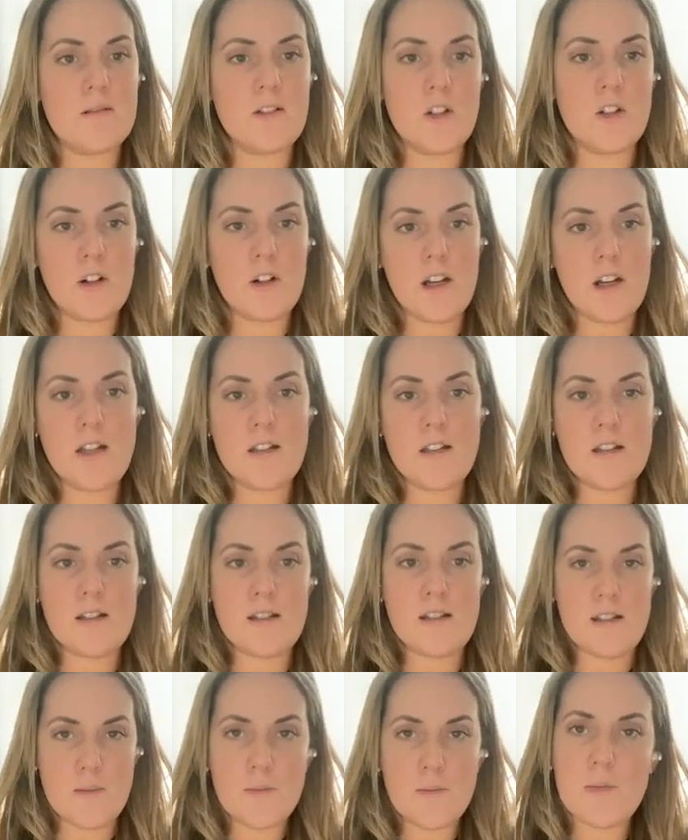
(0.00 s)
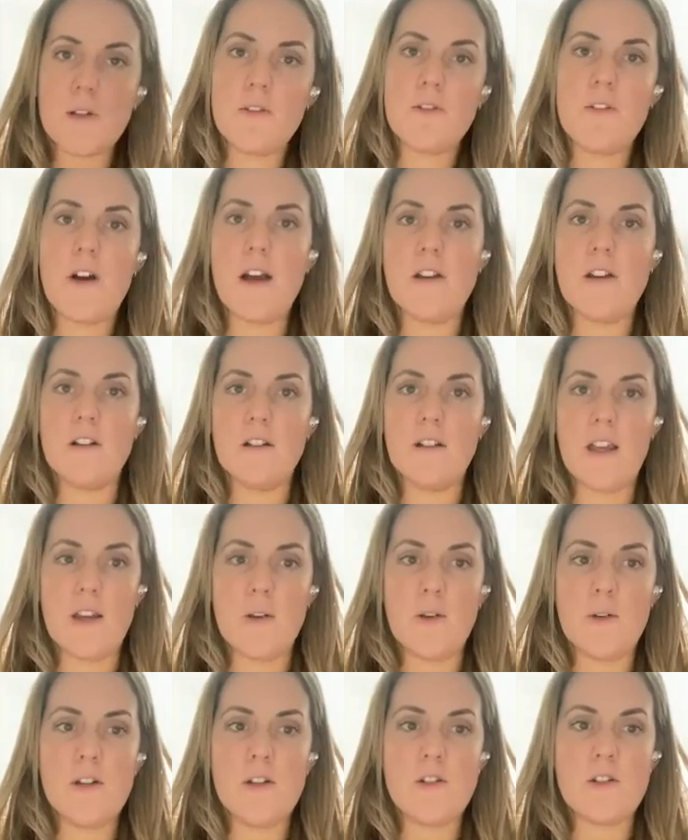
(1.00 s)
Learning to simplify your
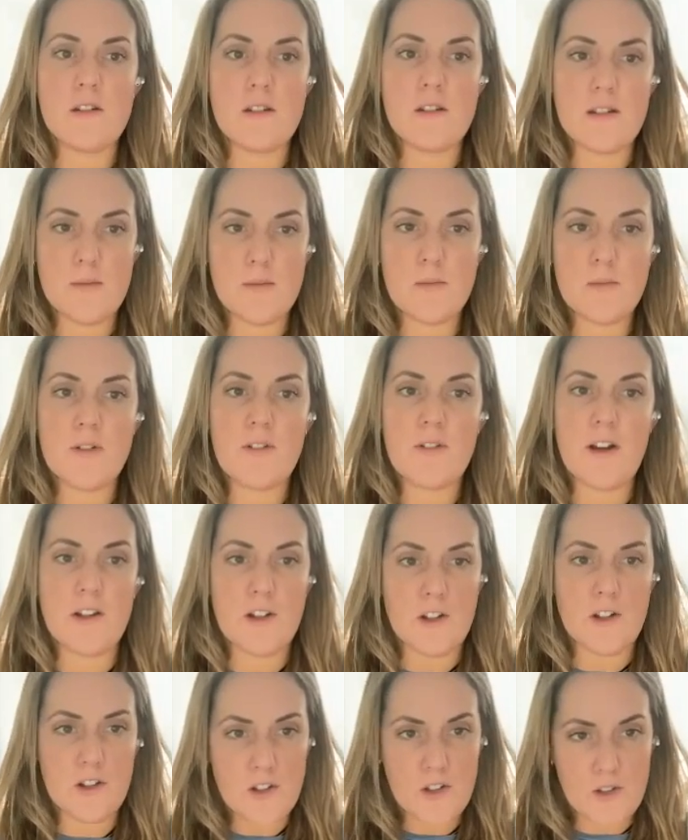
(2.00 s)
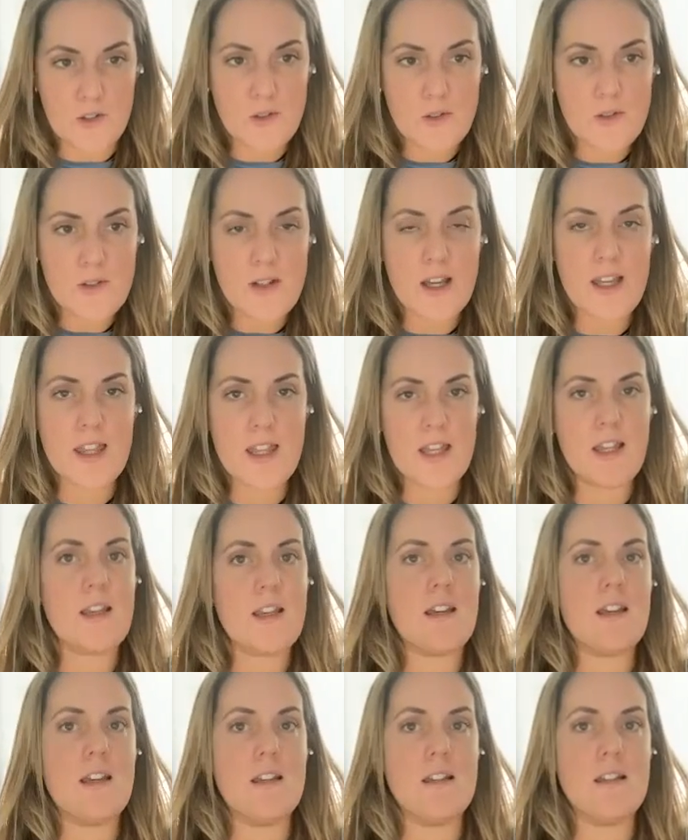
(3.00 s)
language and simplify your cues, I think,
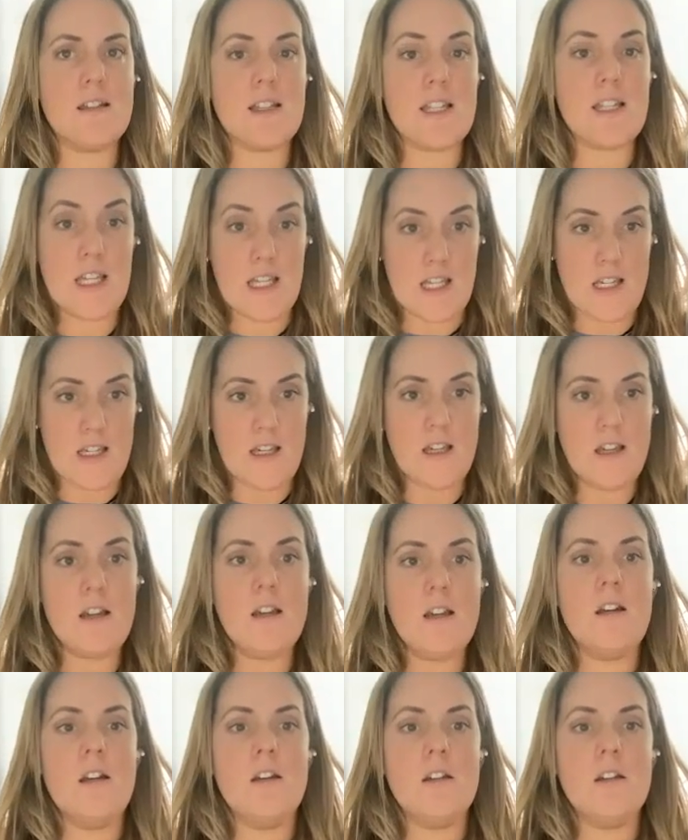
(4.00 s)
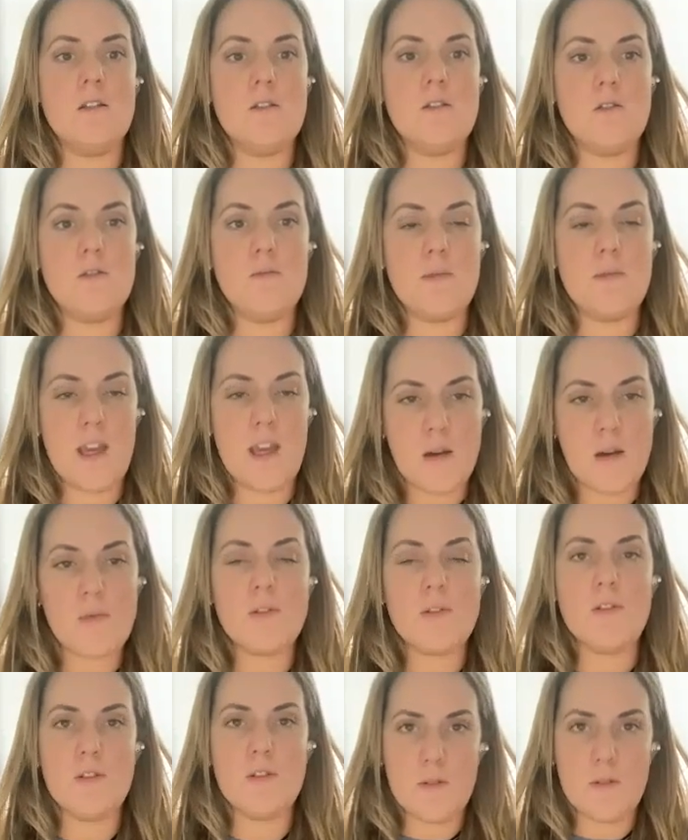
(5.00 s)
is key to be
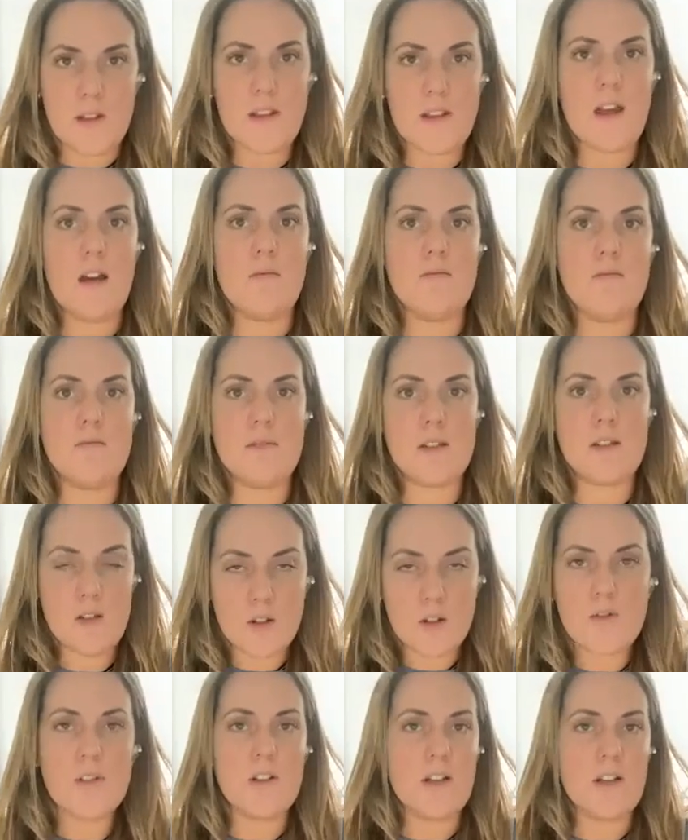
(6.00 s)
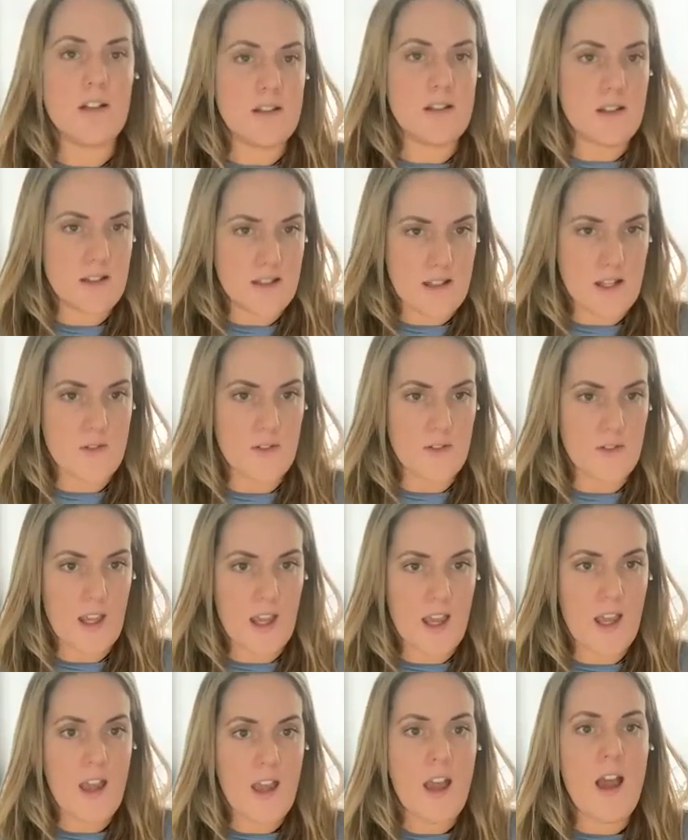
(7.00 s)
able to doing them skillfully and
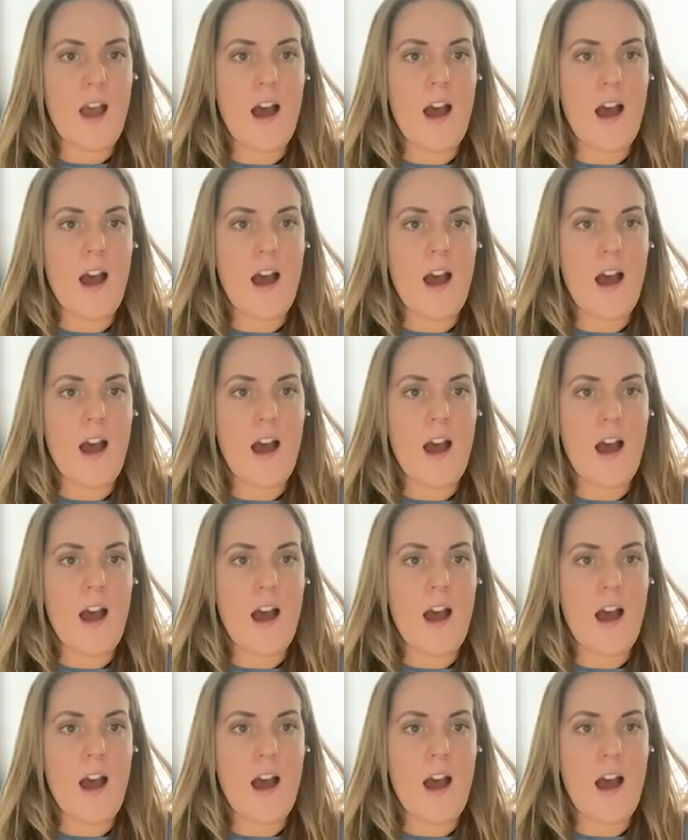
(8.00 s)
successfully.